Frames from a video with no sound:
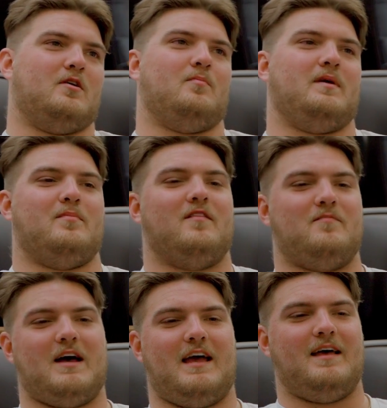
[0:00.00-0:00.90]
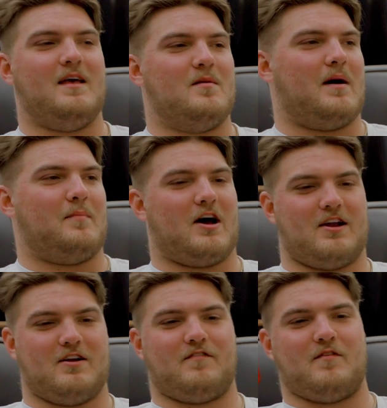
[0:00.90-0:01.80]
It'll be above my
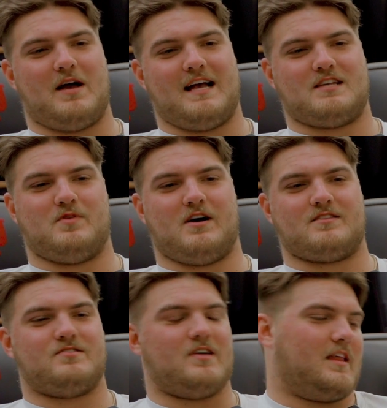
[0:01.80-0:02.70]
monitor for my Xbox.